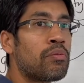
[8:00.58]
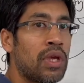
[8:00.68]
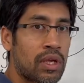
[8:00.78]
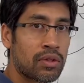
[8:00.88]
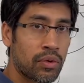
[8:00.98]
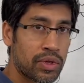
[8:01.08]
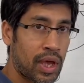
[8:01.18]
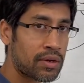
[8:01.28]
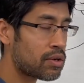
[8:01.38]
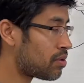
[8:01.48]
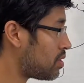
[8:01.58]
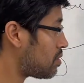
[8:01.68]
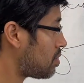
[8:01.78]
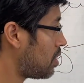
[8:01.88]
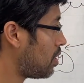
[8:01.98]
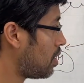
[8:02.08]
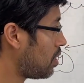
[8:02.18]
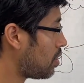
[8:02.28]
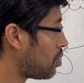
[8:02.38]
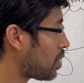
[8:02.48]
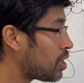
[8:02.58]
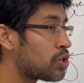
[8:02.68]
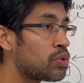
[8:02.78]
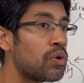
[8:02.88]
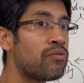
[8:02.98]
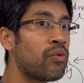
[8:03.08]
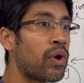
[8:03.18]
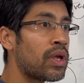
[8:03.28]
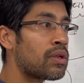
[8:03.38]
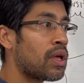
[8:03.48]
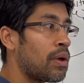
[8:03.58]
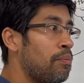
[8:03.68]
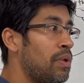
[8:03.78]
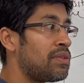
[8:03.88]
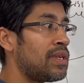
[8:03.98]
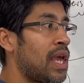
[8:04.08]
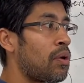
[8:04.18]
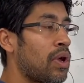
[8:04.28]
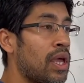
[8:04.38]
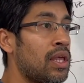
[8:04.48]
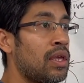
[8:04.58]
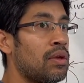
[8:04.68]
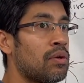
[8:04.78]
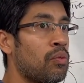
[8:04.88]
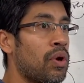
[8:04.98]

each of those categories, okay, to avoid missing out any